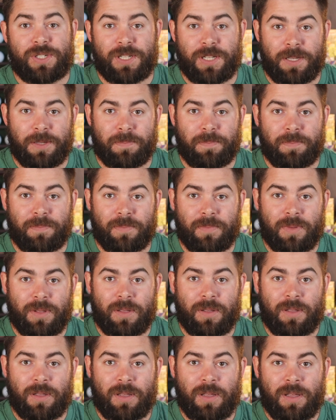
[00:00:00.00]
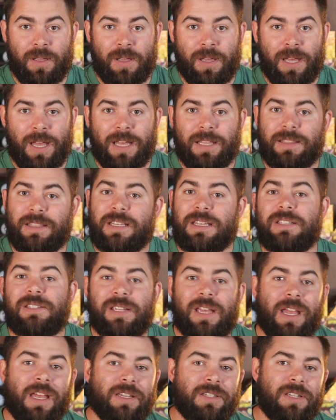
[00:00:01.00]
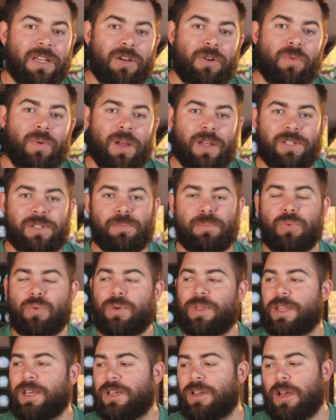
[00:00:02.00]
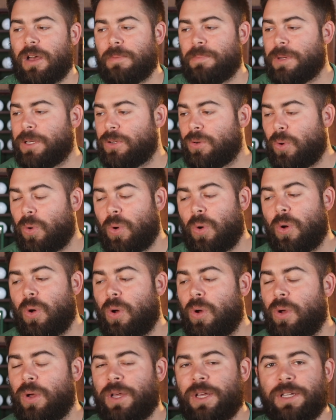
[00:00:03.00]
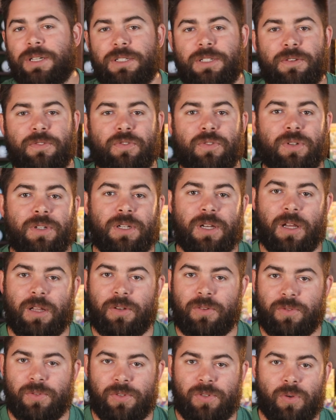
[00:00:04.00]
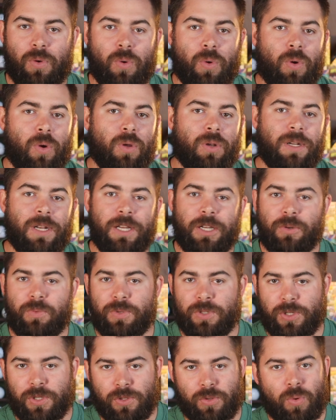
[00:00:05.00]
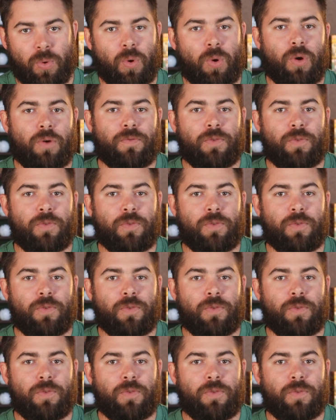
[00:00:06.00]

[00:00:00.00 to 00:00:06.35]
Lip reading: to him. And these antichrists, boy, they come in all different colors, all languages, all